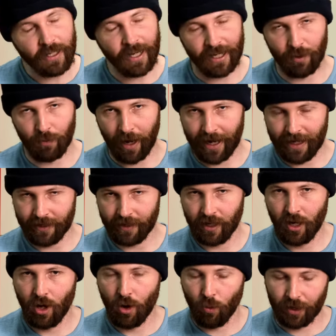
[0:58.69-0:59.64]
anyway,
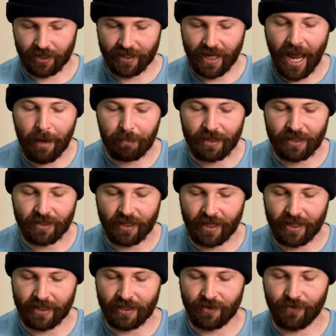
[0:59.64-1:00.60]
what has happened
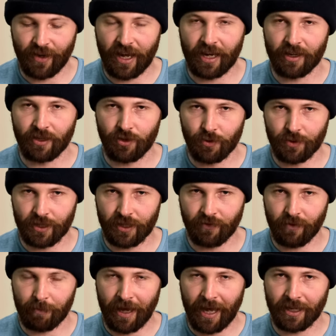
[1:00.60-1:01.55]
is they're using
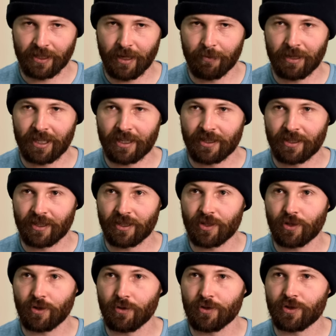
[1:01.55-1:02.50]
the pandemic as an
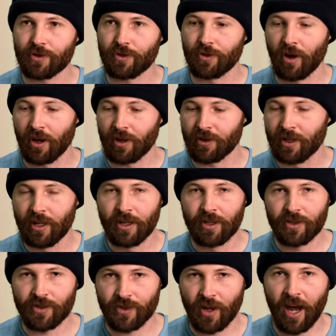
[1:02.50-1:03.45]
excuse to not
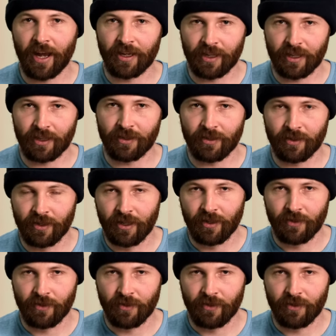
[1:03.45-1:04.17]
sign in